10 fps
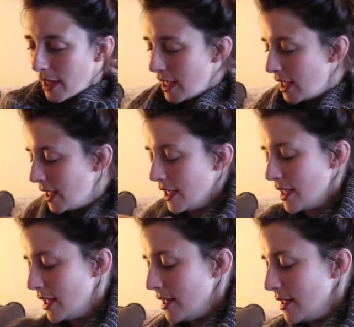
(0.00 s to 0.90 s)

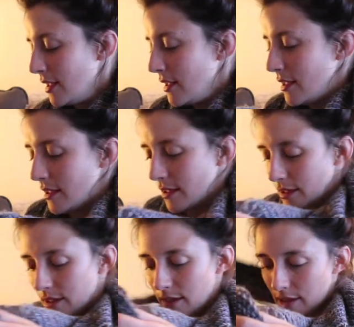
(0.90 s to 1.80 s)

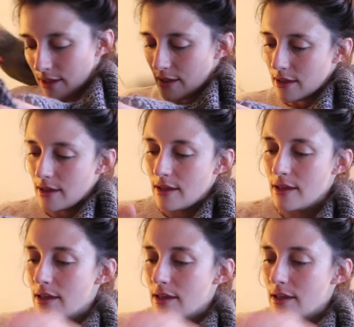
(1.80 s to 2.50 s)
[no speech]